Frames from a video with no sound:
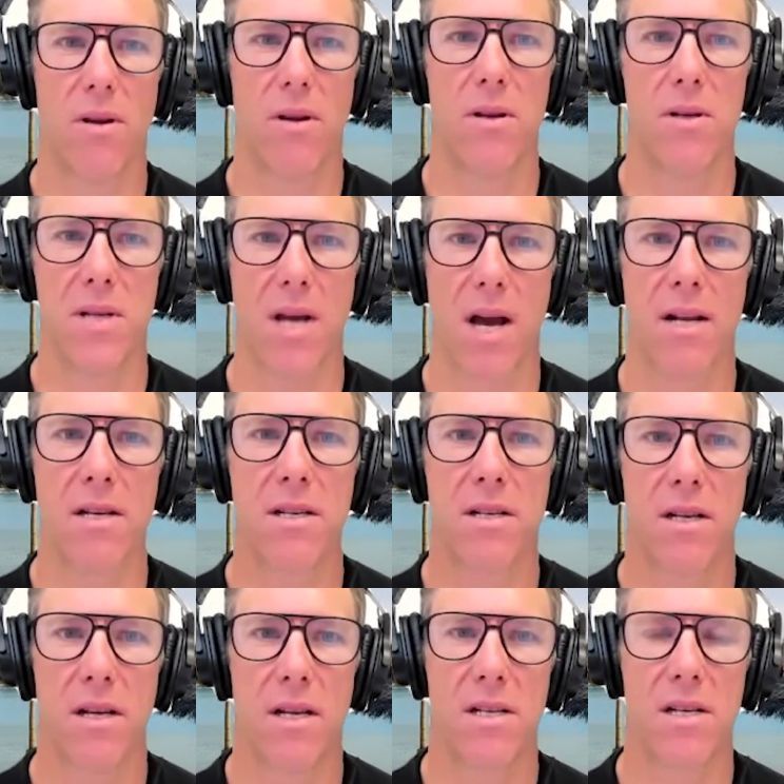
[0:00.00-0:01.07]

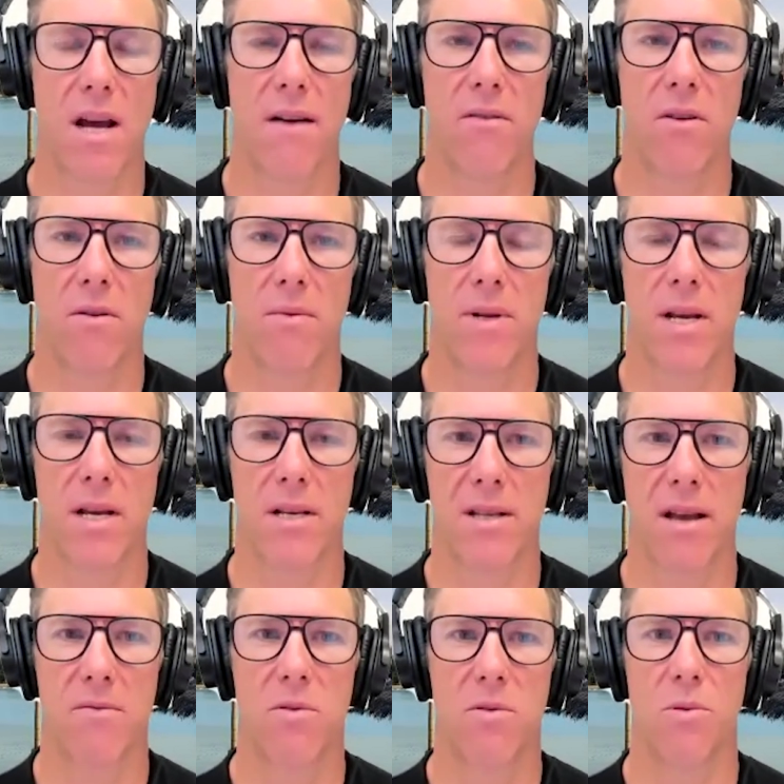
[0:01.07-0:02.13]
judge each other. We just
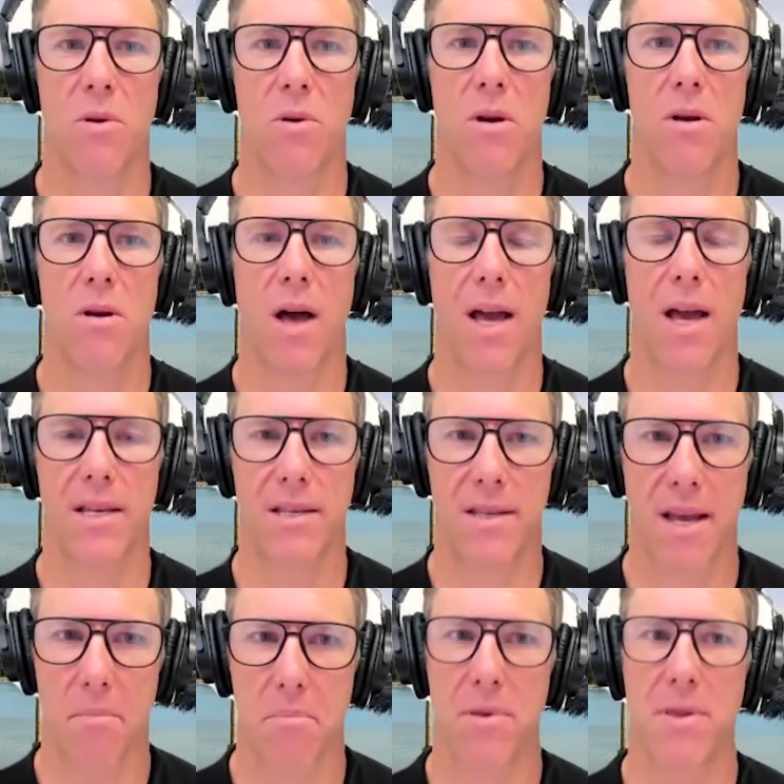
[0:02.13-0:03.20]
have to
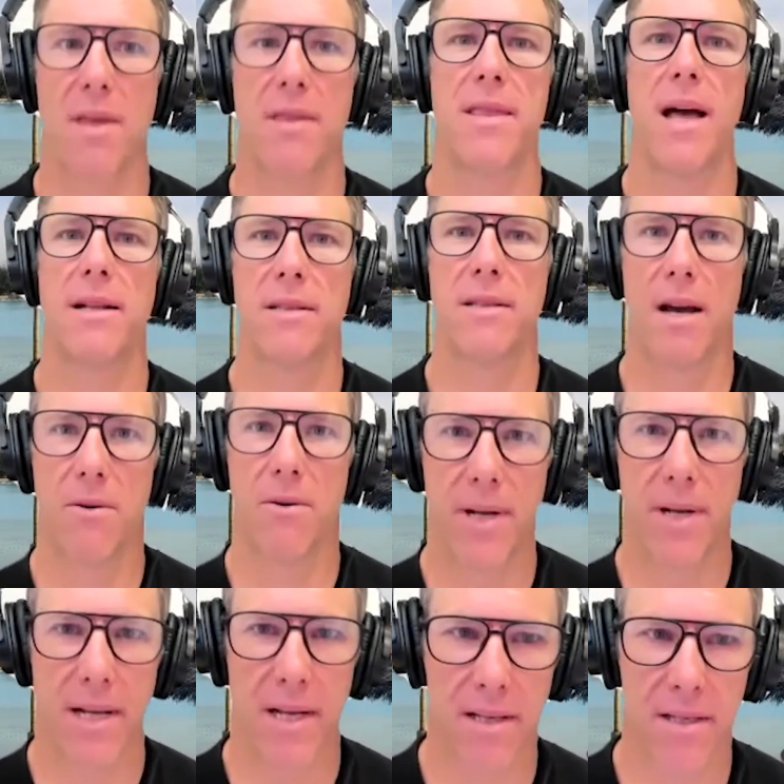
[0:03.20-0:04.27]
accept that that's how
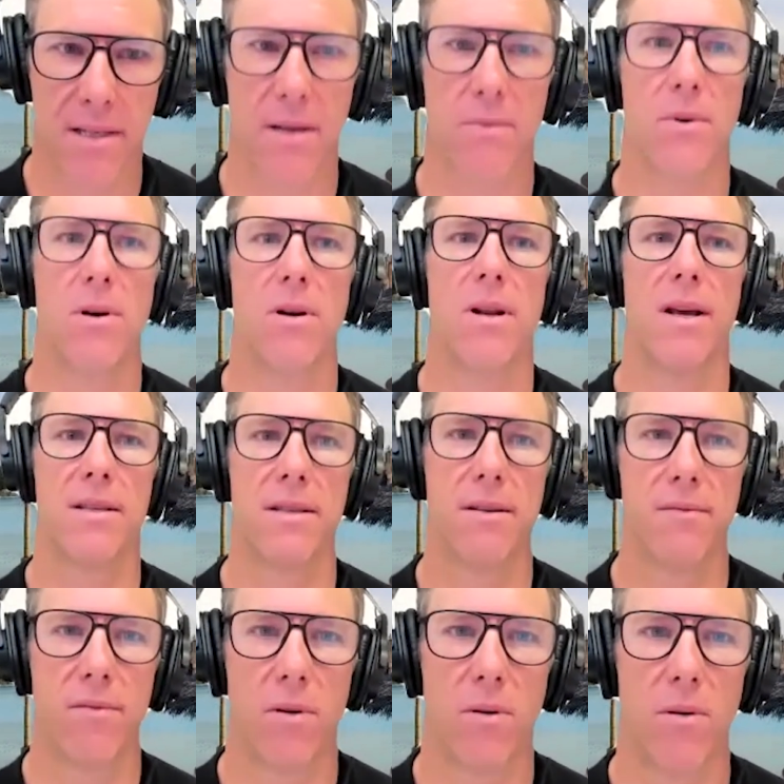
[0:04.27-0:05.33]
it is. The world has
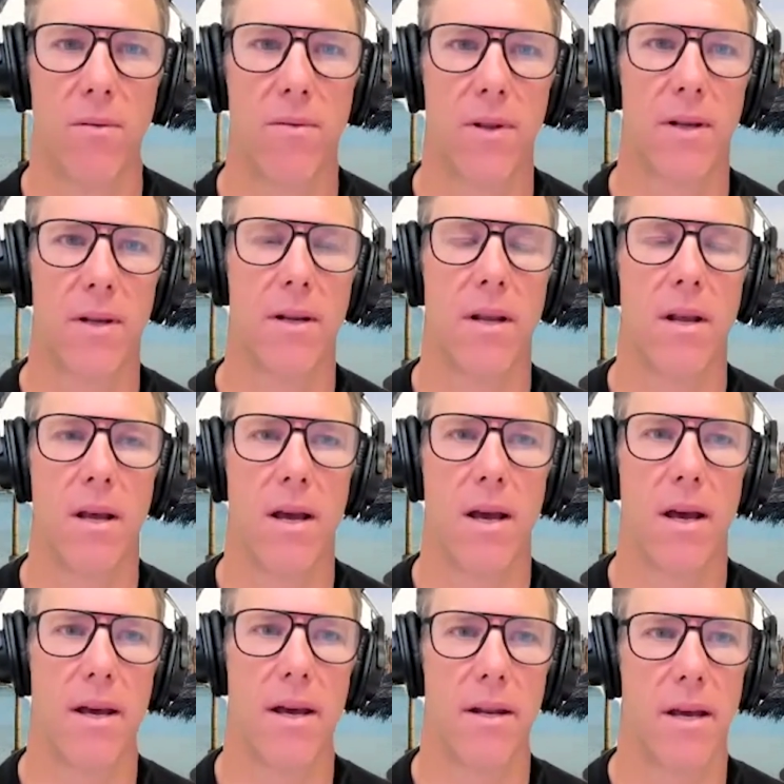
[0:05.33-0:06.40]
evolved, and
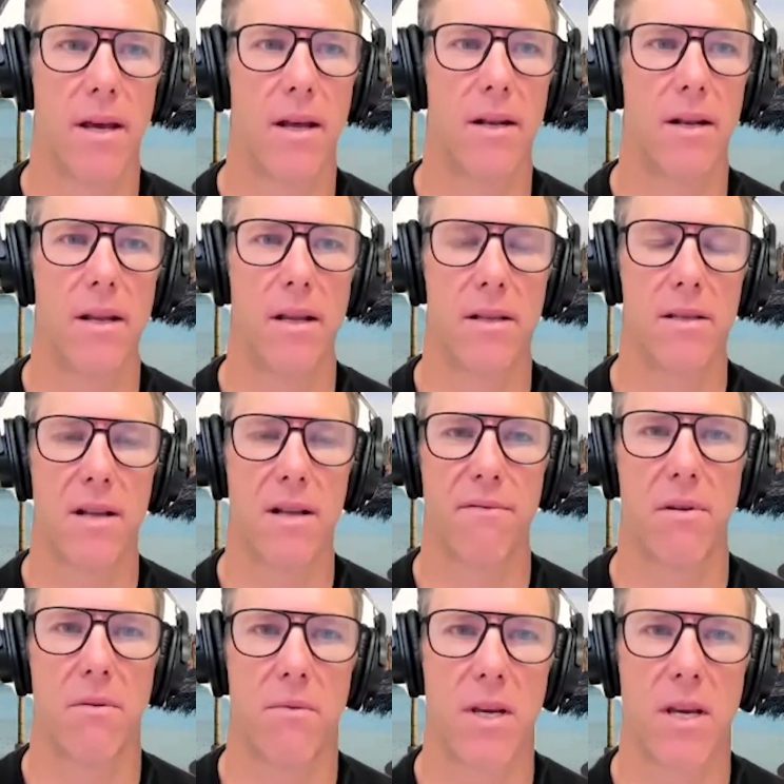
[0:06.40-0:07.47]
it's
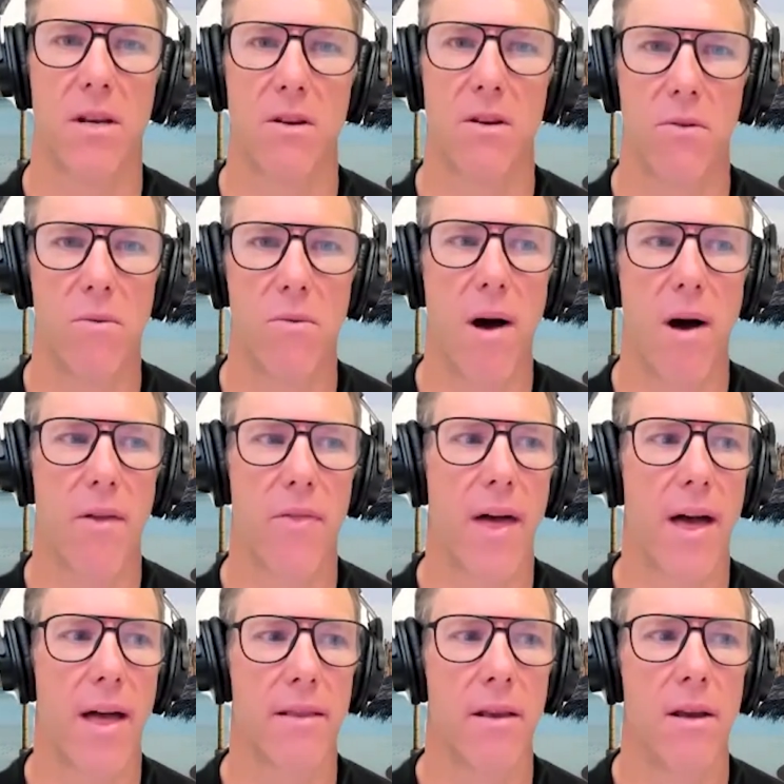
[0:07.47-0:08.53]
nothing we can do about
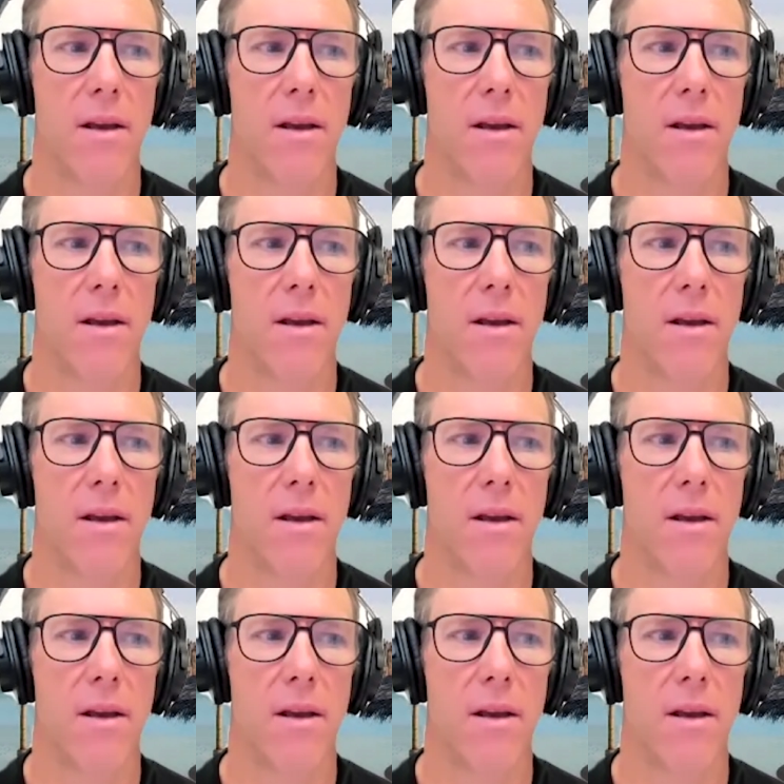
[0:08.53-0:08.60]
that.